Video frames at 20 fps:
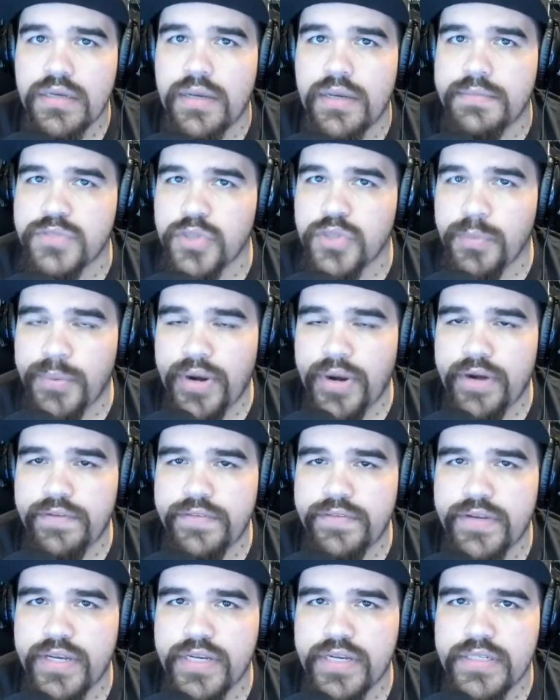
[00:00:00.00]
I'm so proud of
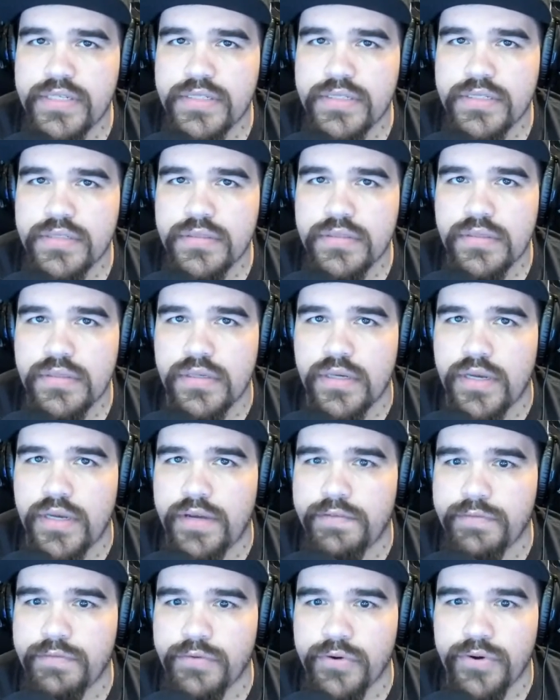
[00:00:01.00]
you guys
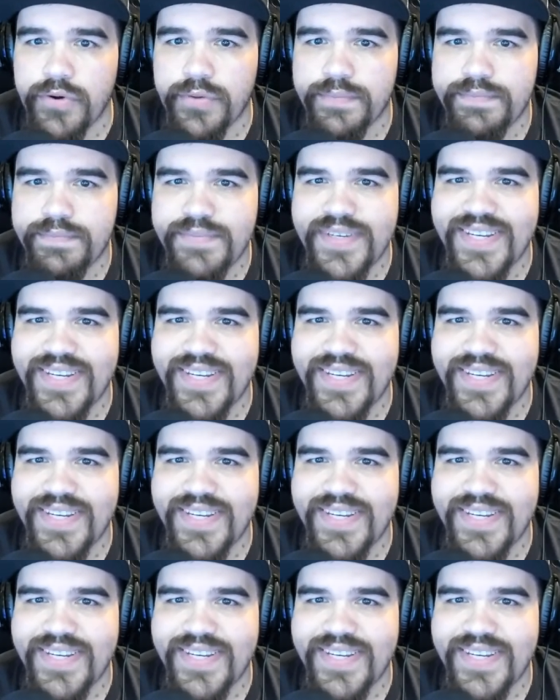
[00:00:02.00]
for,